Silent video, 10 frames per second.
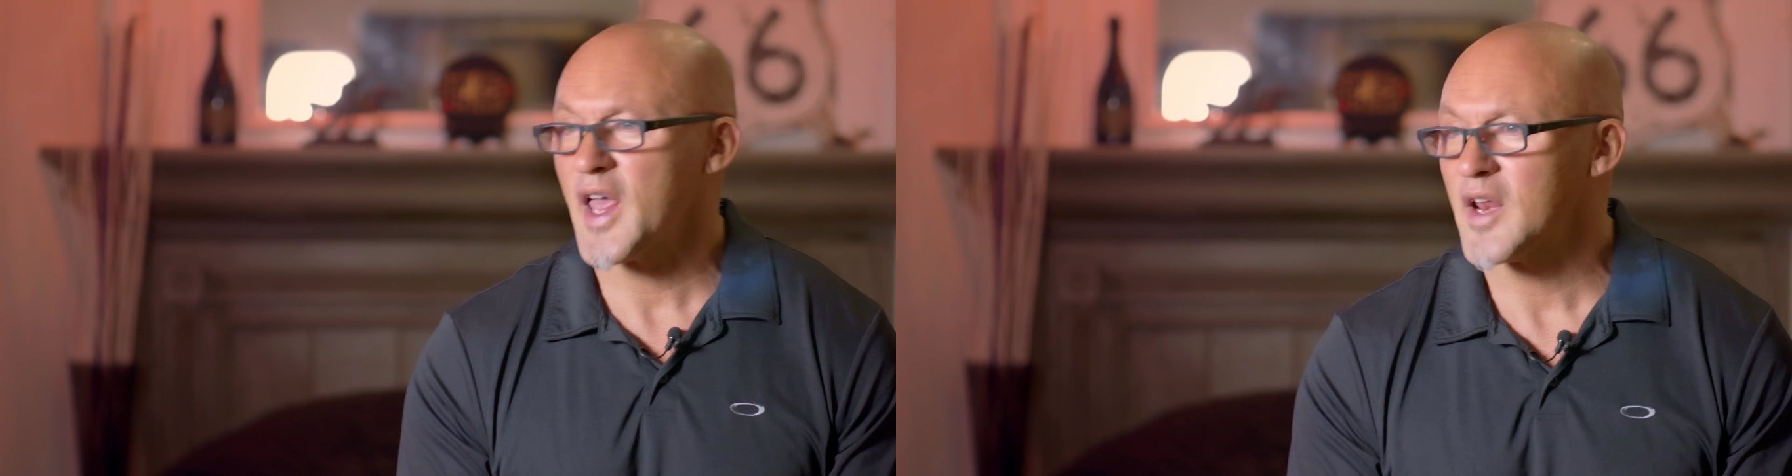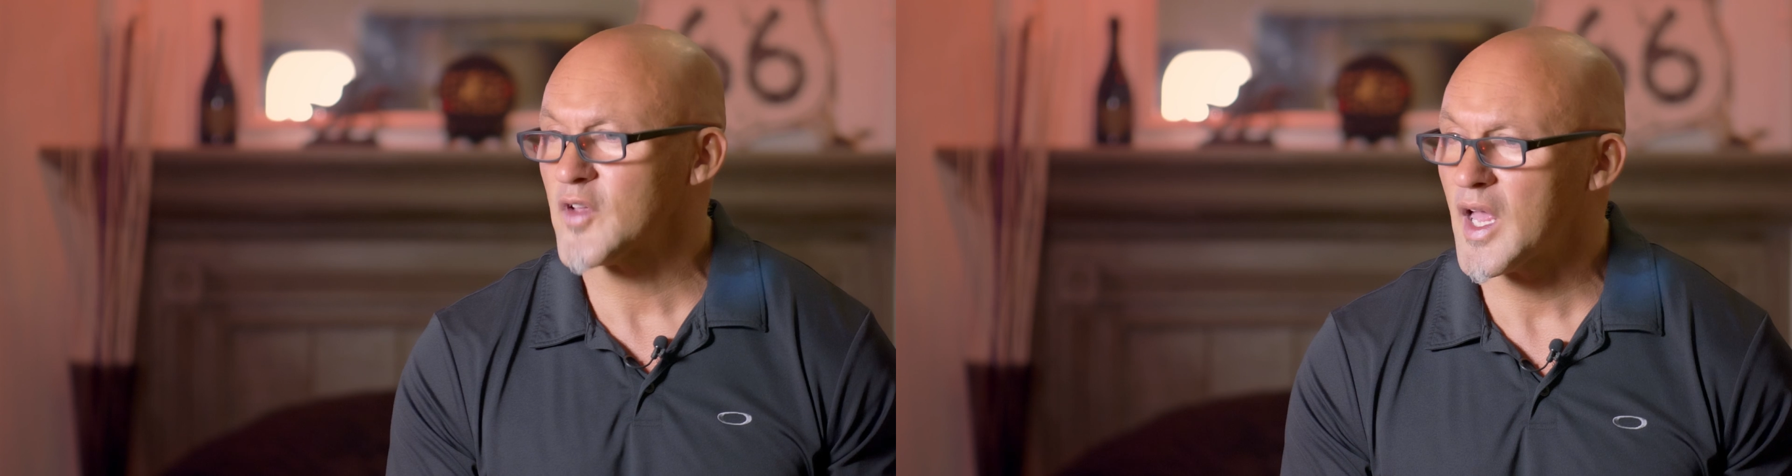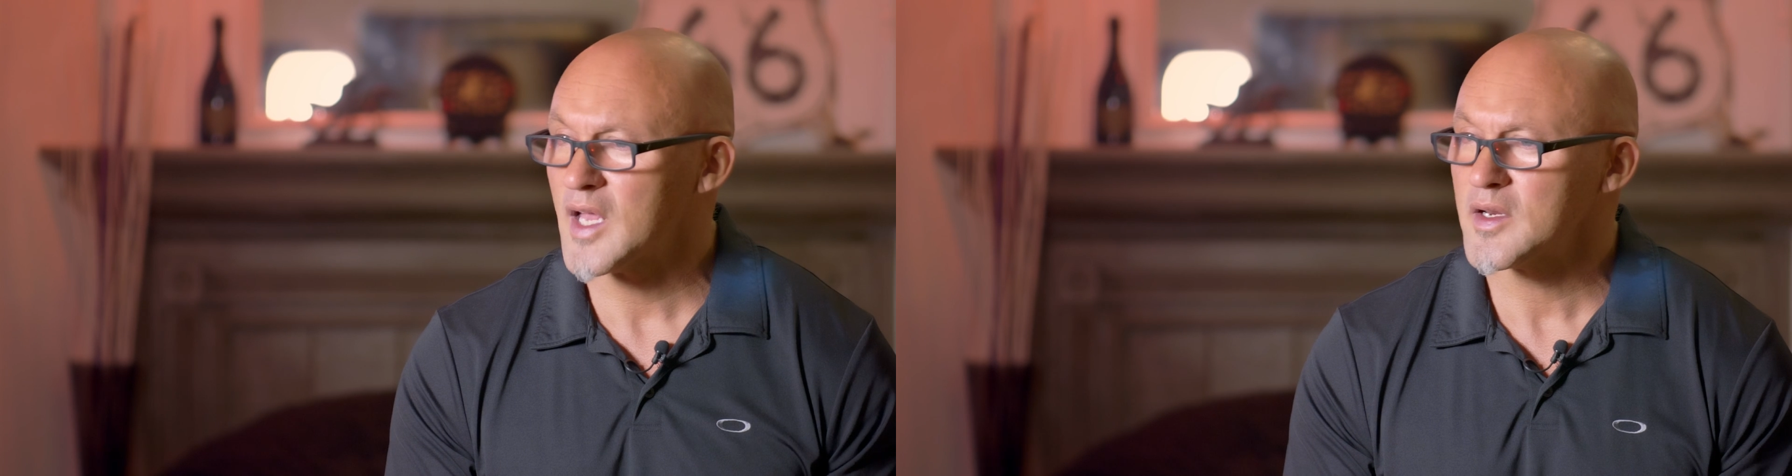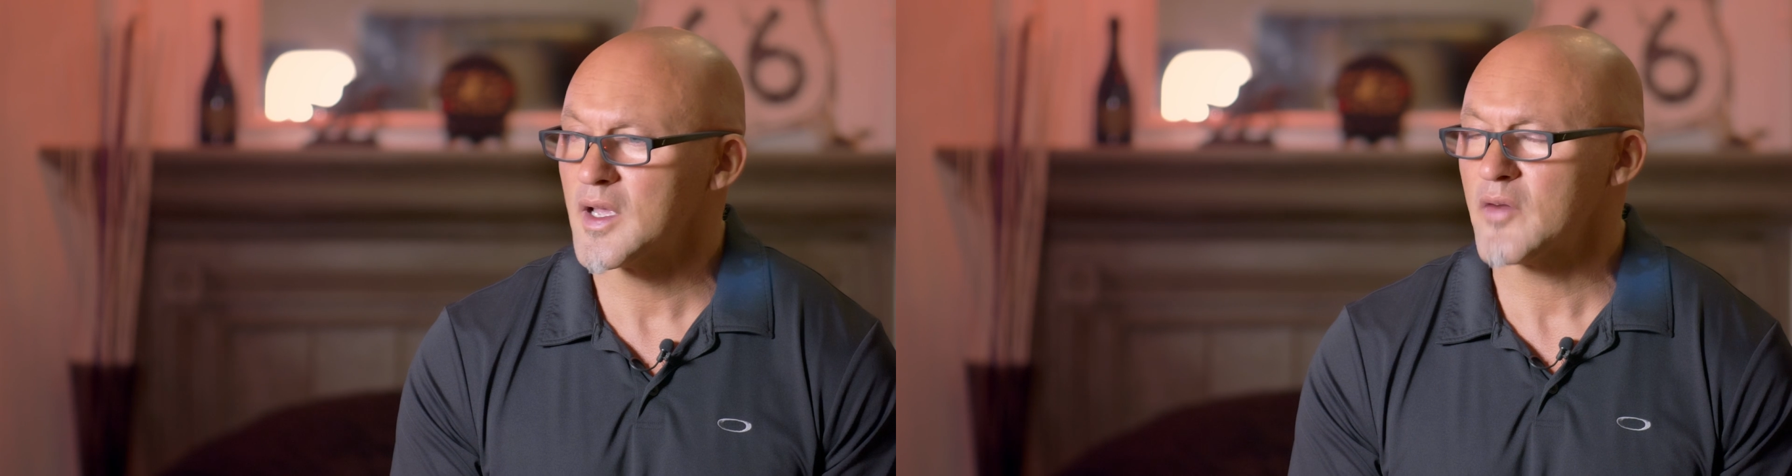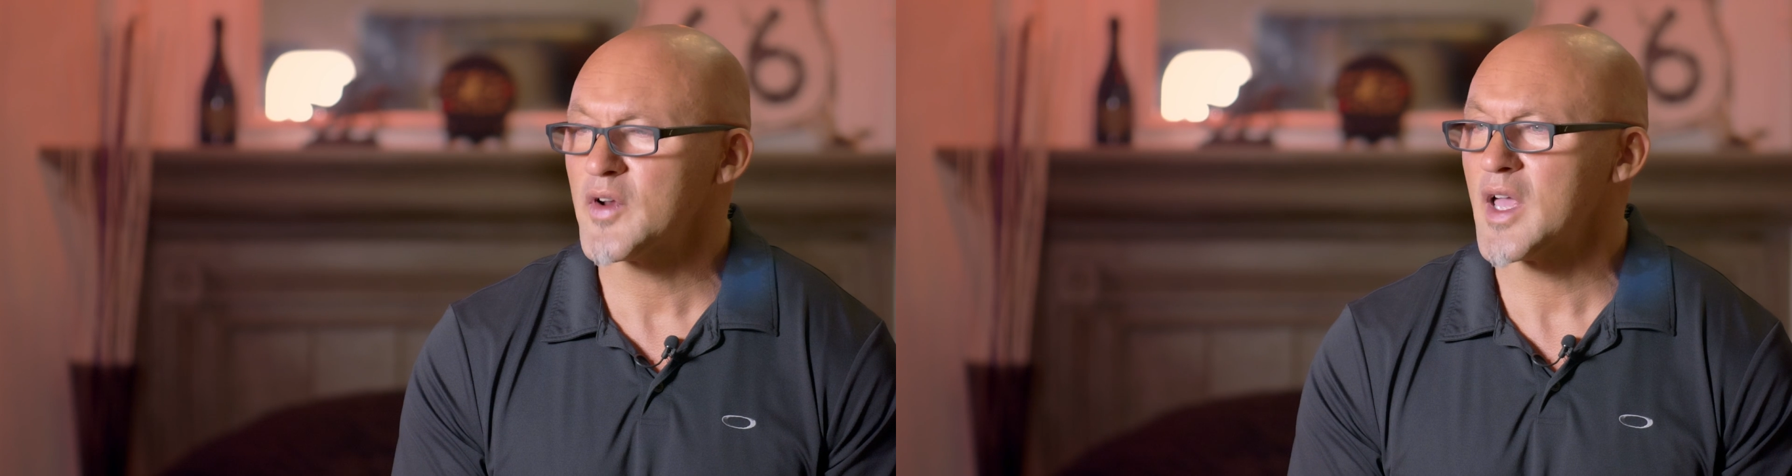
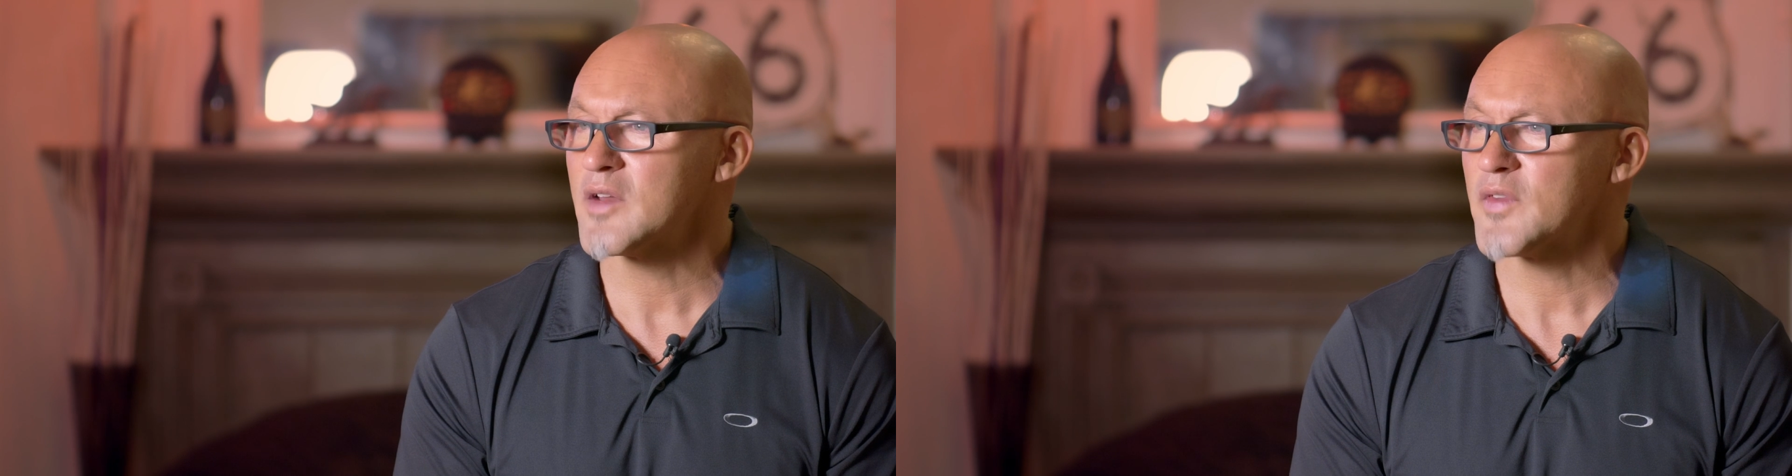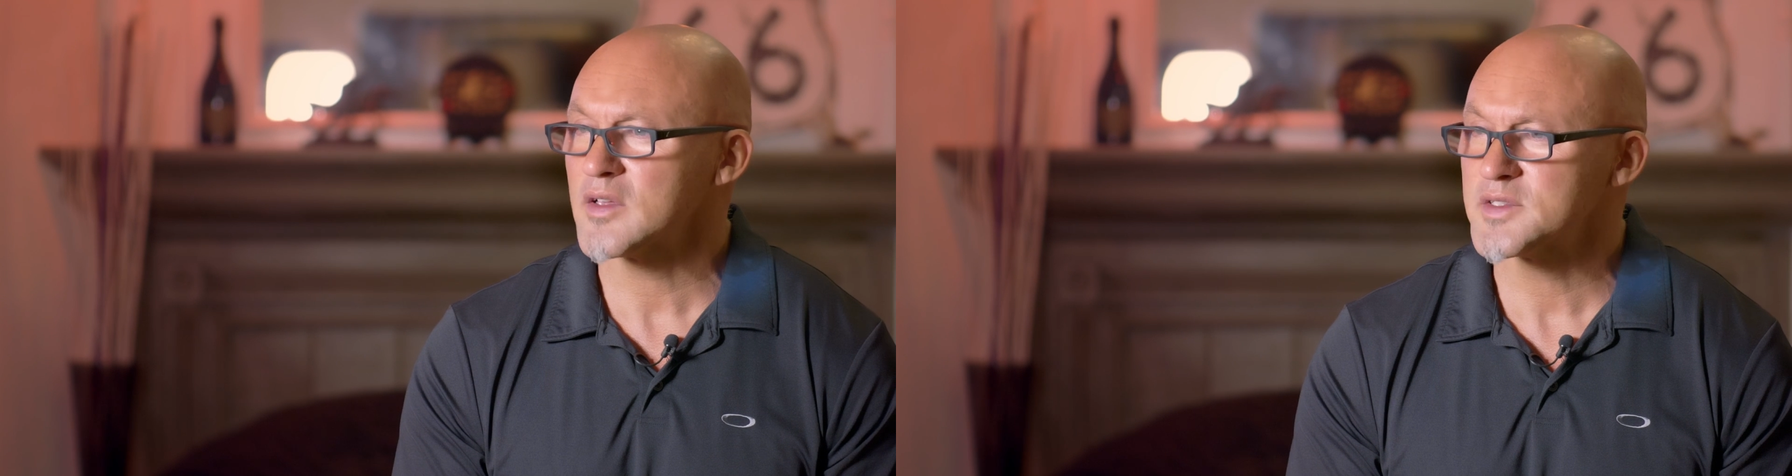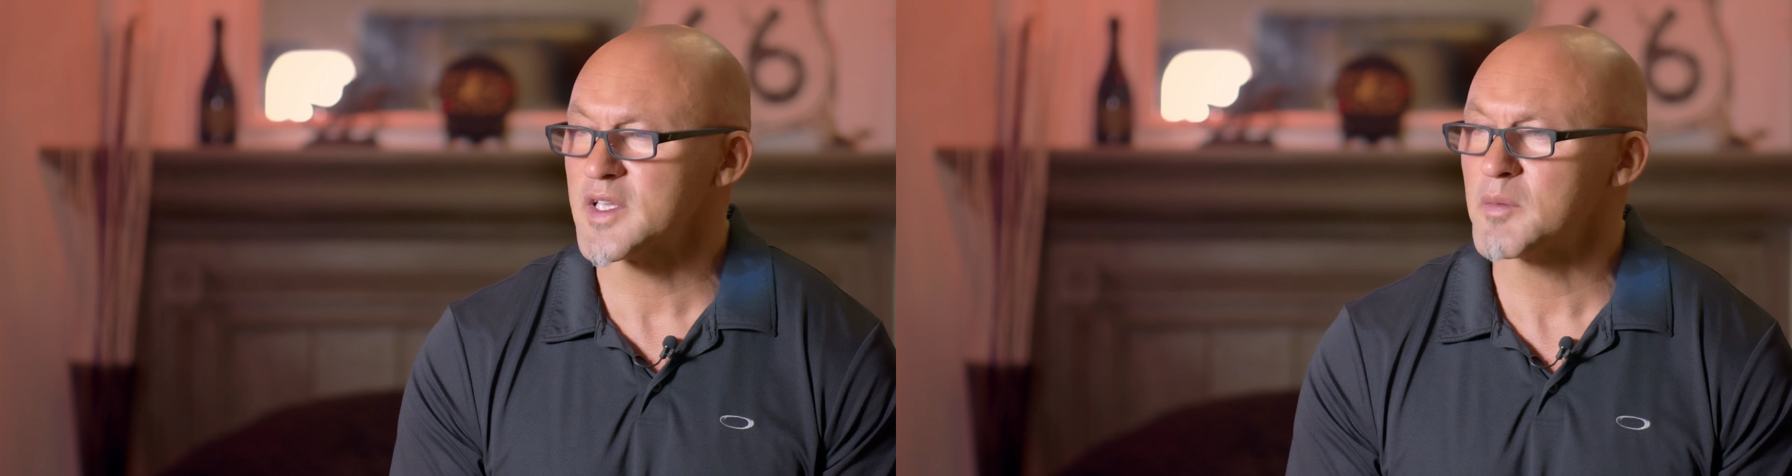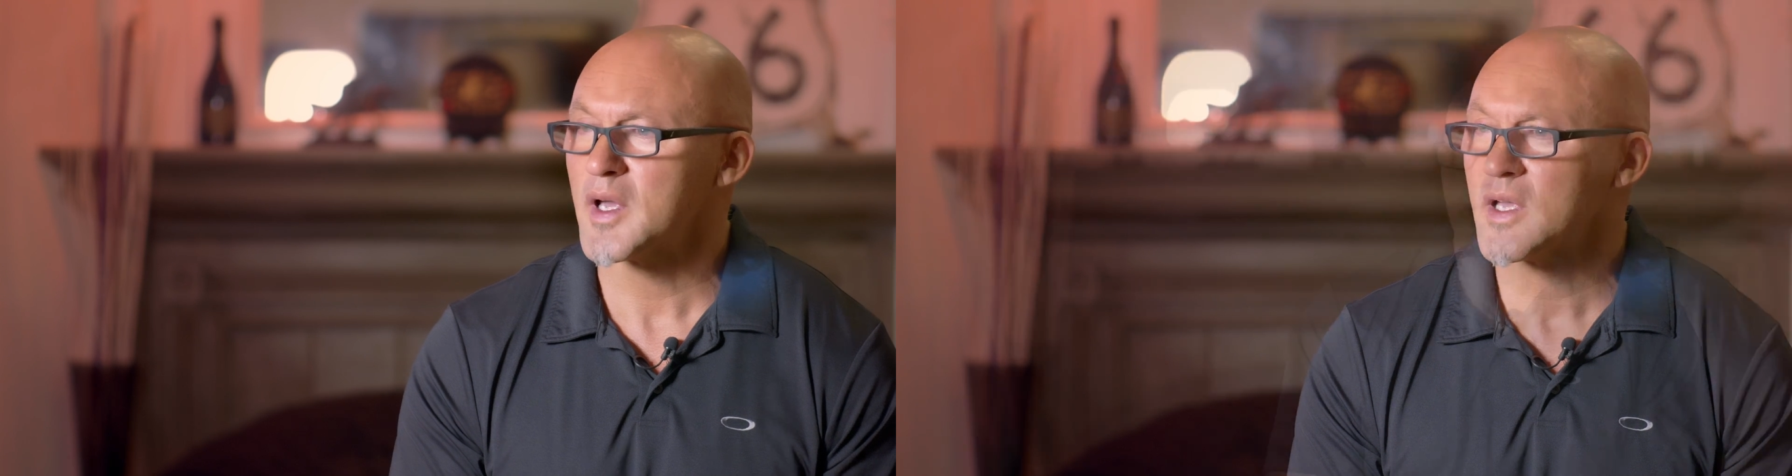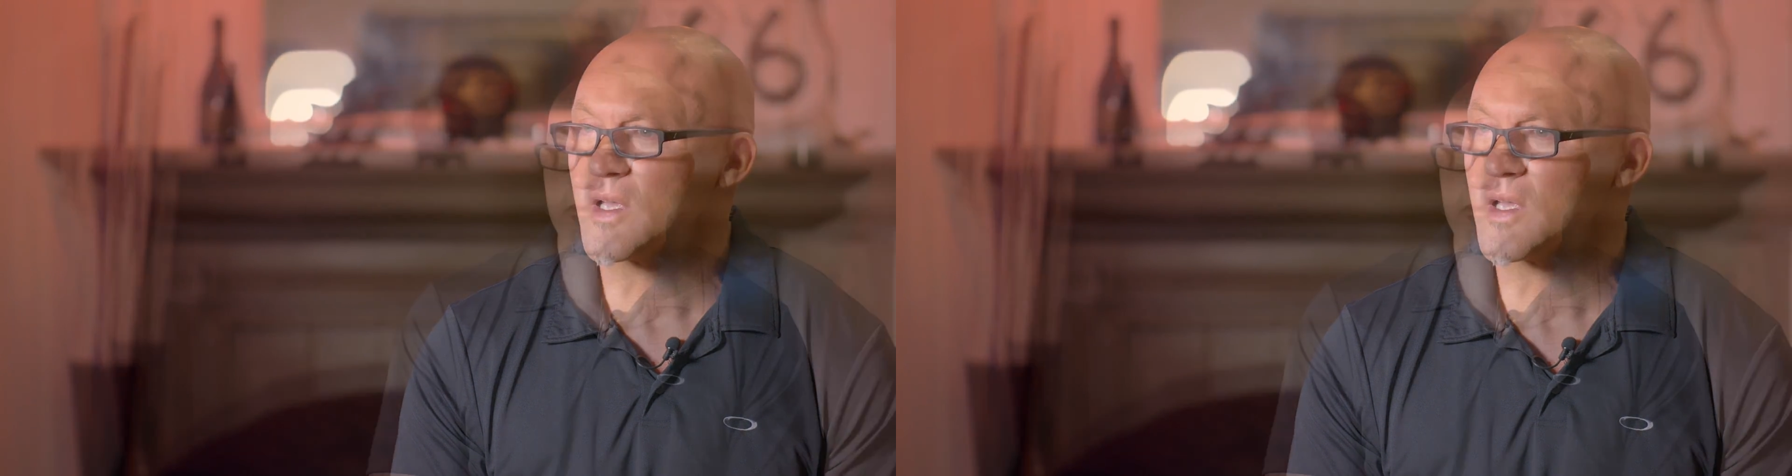NFL team.